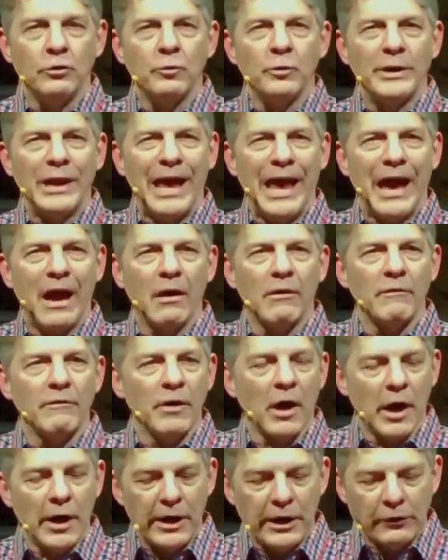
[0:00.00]
that you would
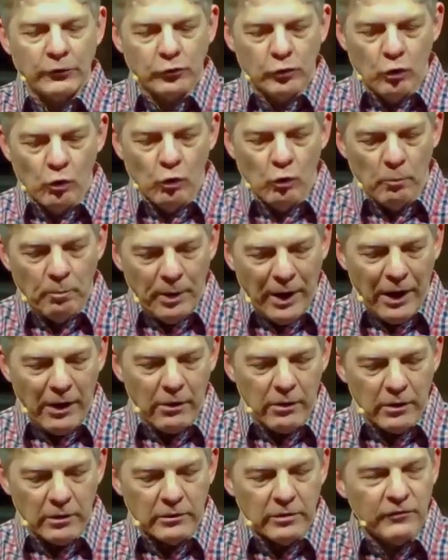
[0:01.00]
have a
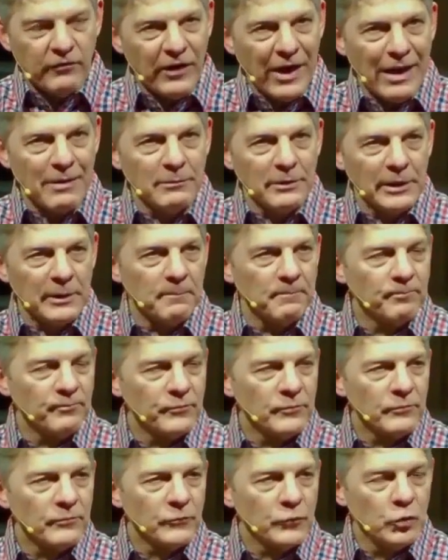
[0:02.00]
two parent
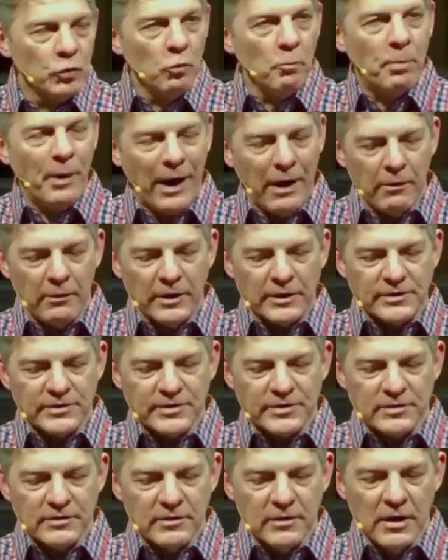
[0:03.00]
family, two
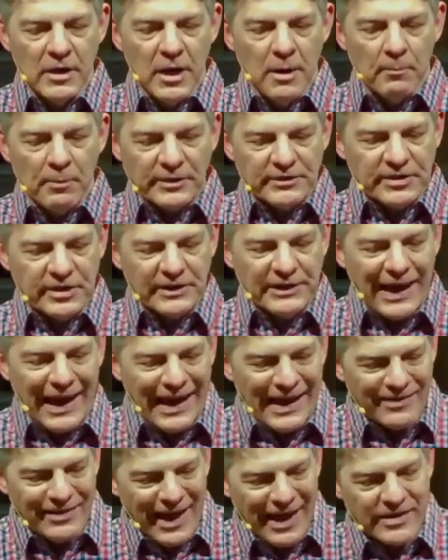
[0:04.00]
parents. But
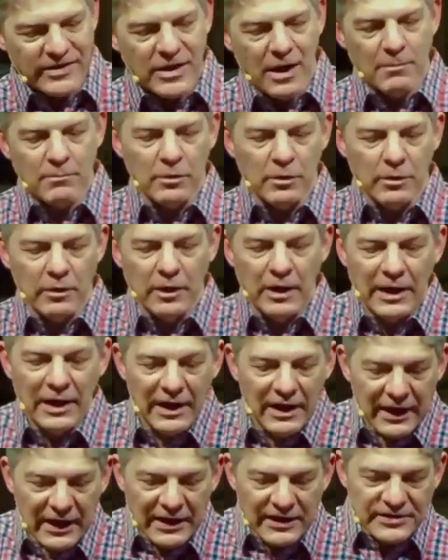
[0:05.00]
today, that
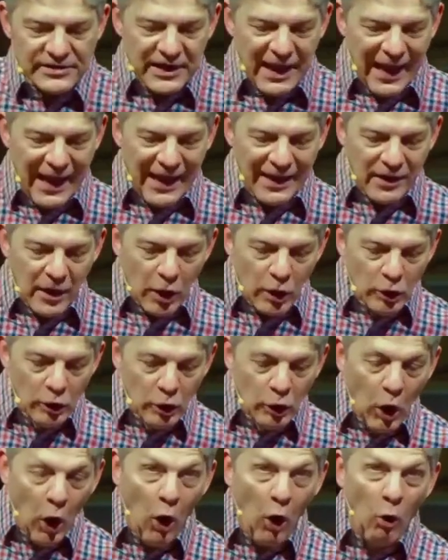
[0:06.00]
number is
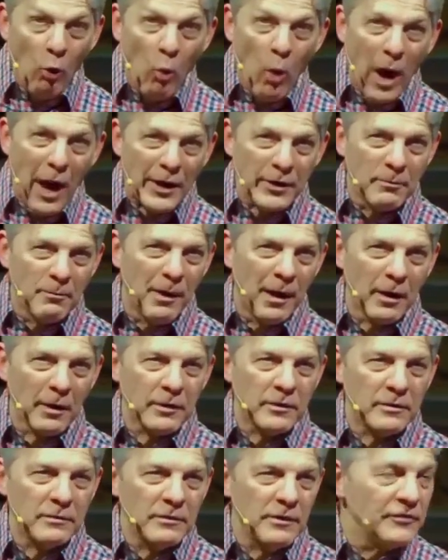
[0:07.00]
at a low
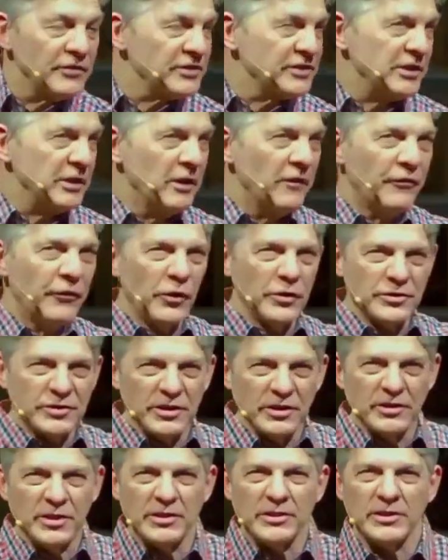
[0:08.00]
watermark. If you see the
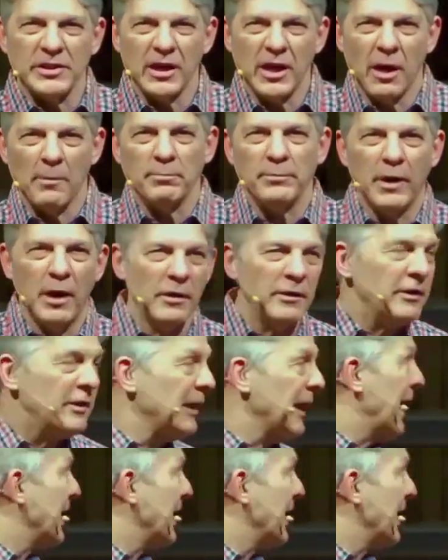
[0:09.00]
first statistic up